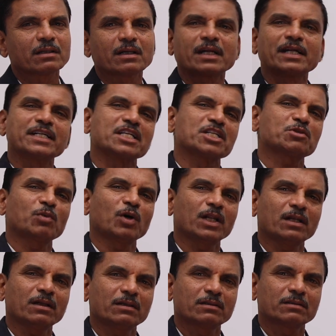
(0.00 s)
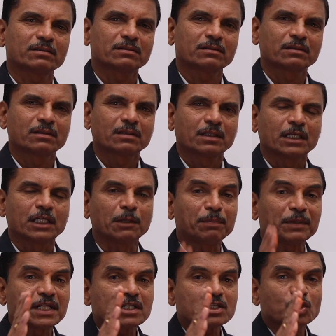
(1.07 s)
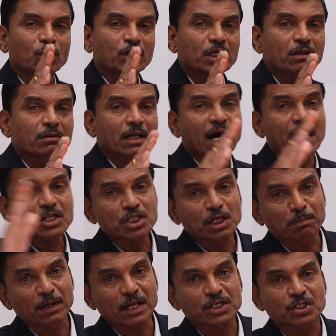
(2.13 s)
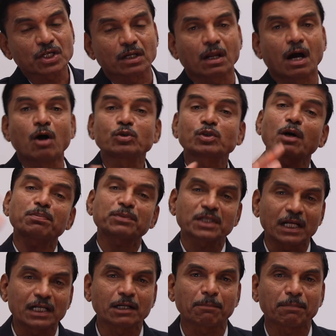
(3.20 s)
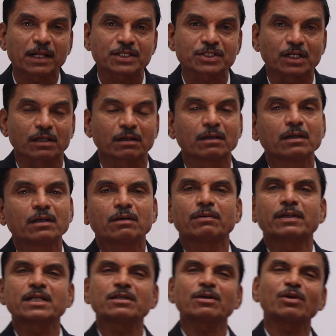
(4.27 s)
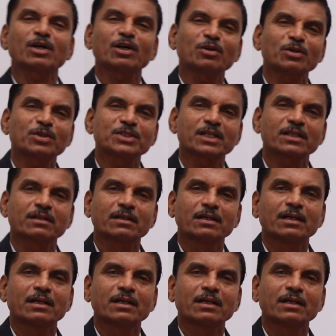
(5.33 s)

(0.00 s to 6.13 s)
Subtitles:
Current is small. If it is showing large deflection, out of scale deflection, what is our conclusion?